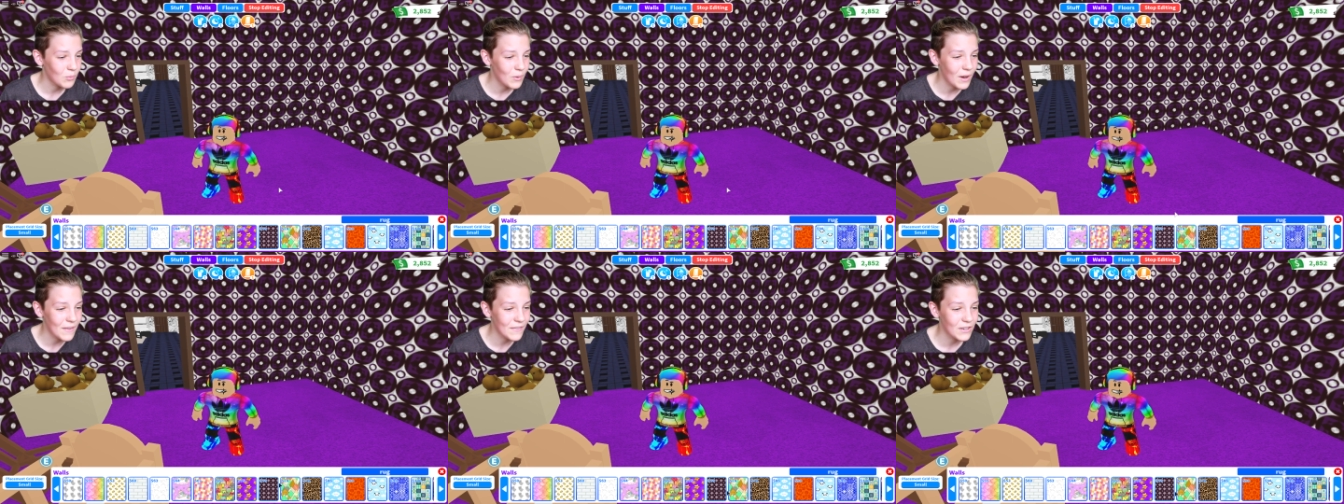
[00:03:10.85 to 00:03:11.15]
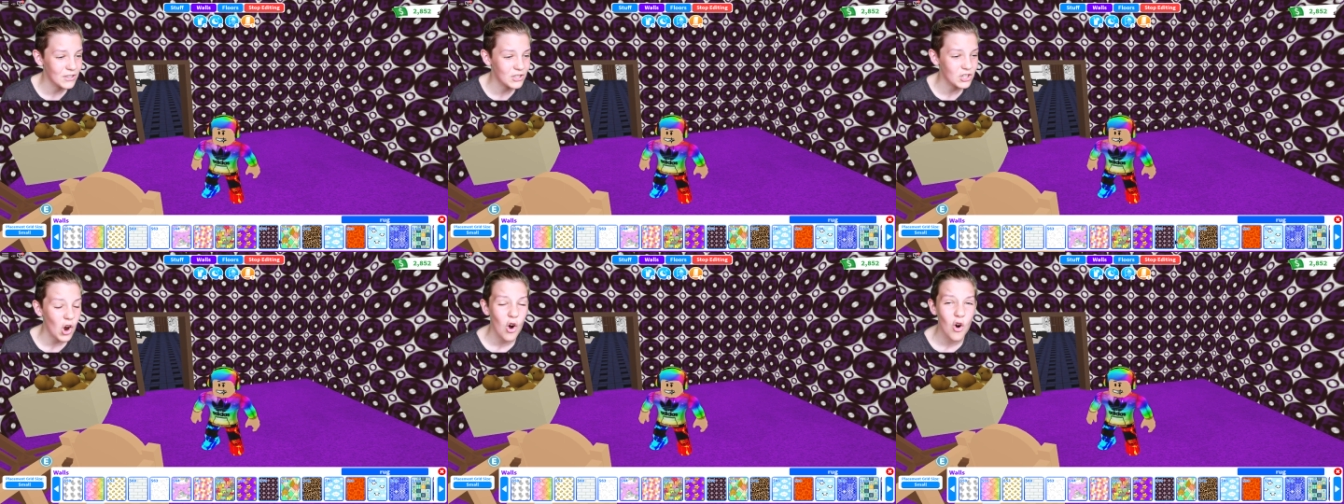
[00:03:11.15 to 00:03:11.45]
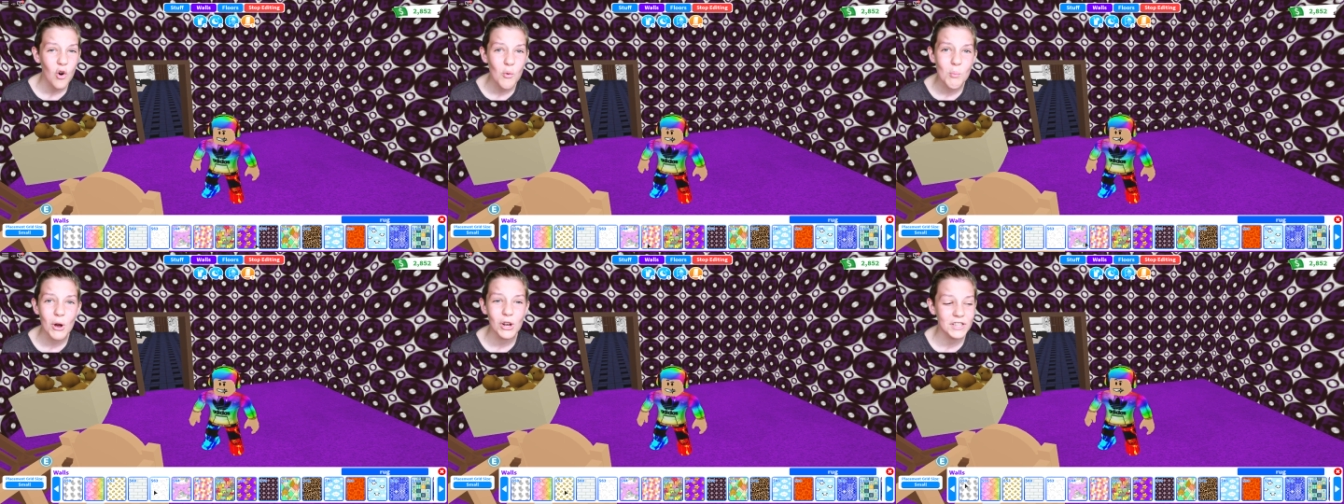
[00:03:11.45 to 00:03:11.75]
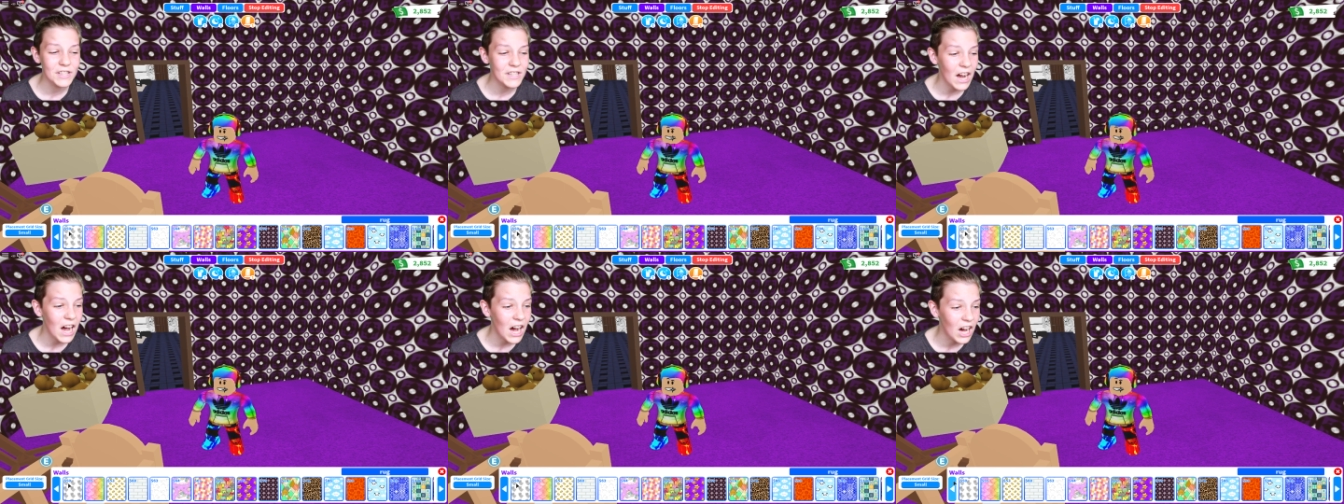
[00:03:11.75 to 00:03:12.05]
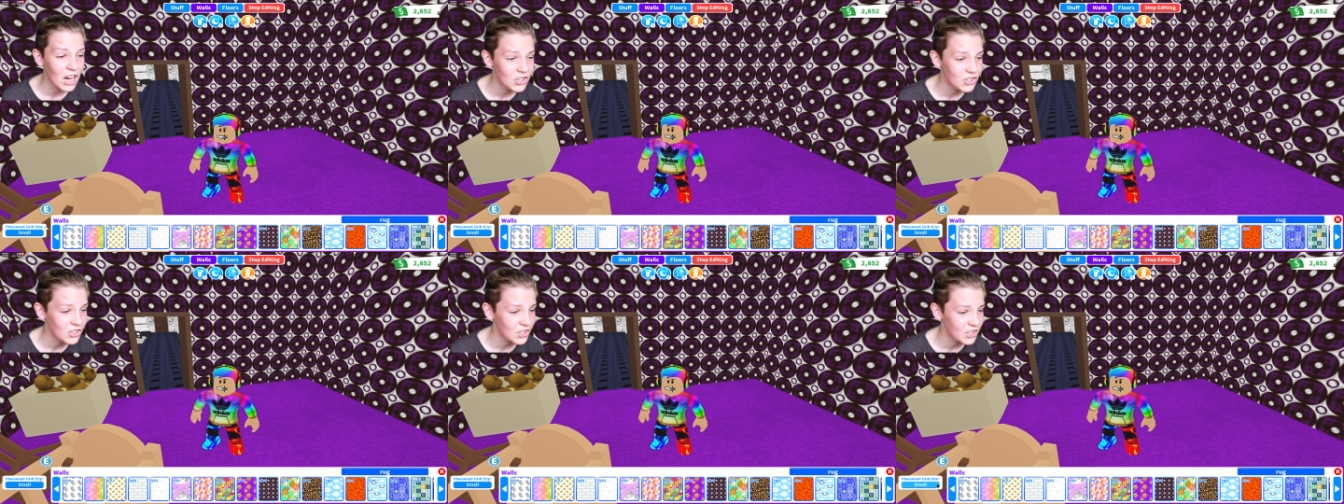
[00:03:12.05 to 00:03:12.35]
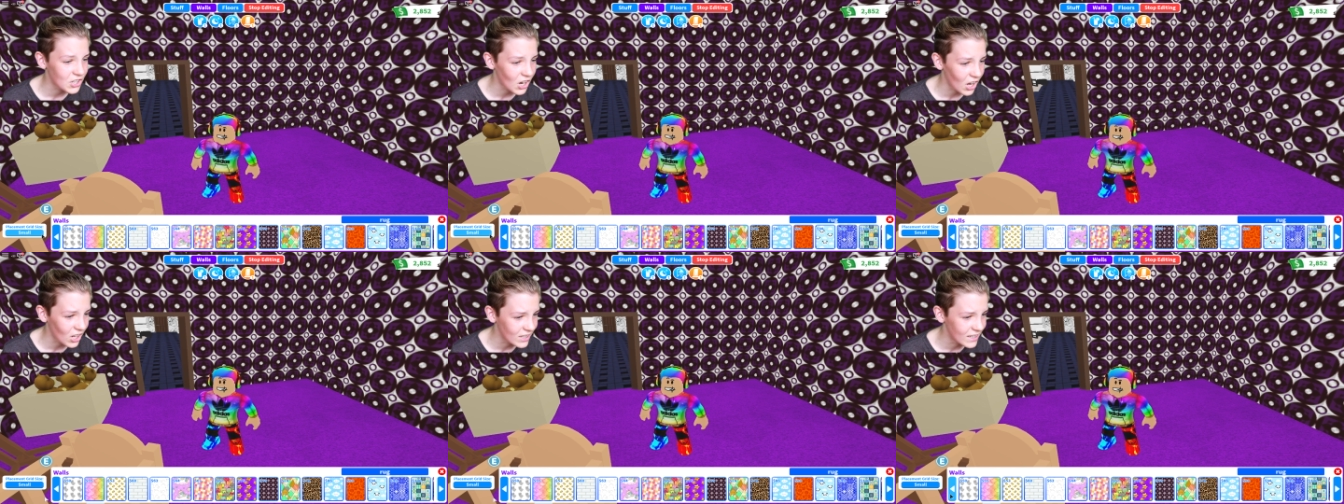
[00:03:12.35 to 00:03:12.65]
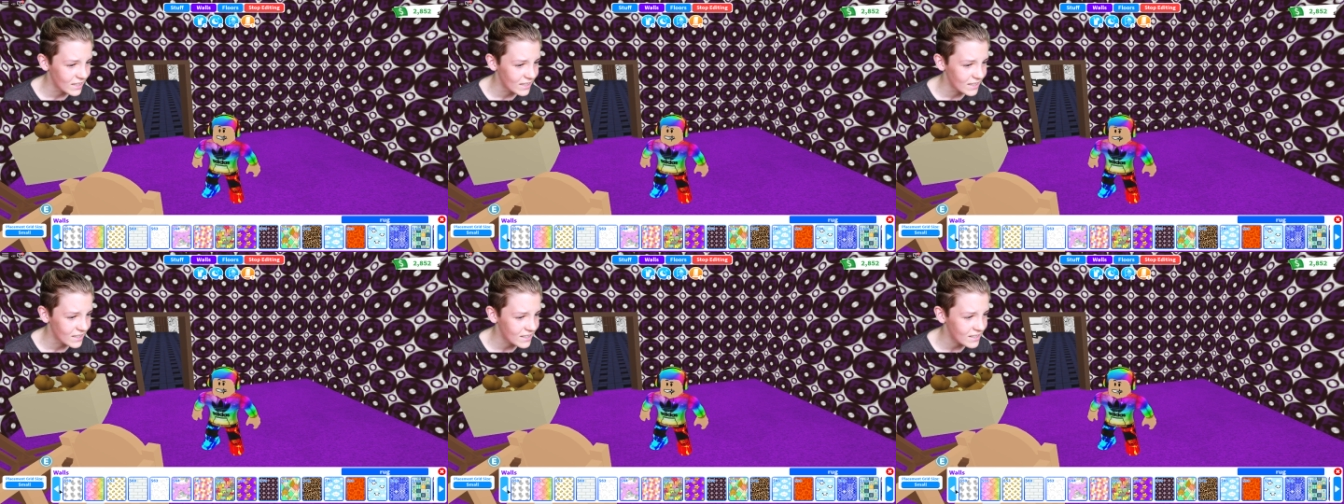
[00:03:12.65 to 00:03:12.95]
one that's almost
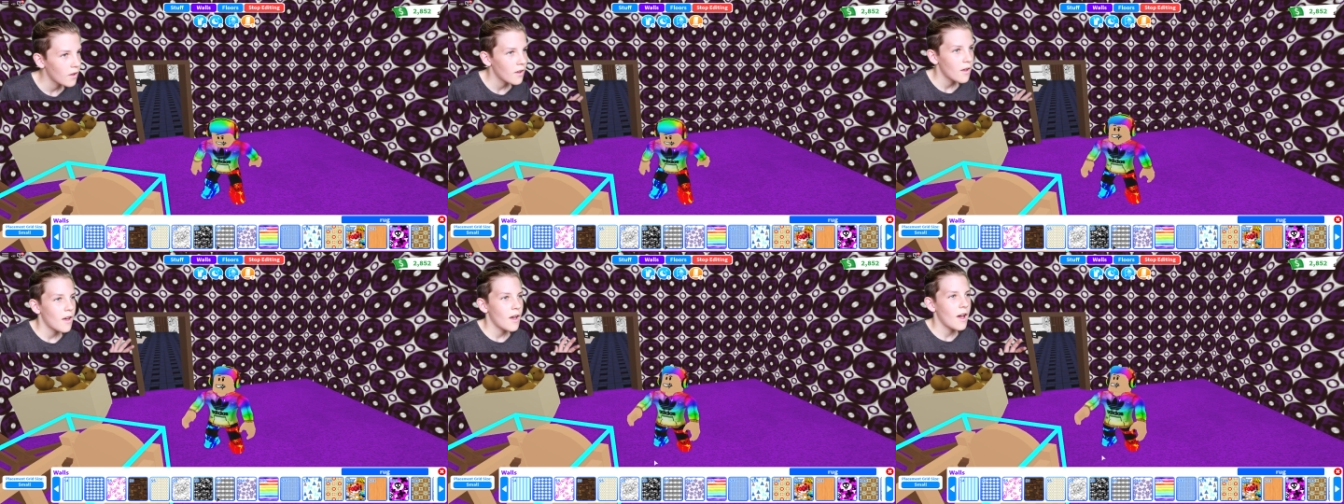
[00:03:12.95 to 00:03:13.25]
$100.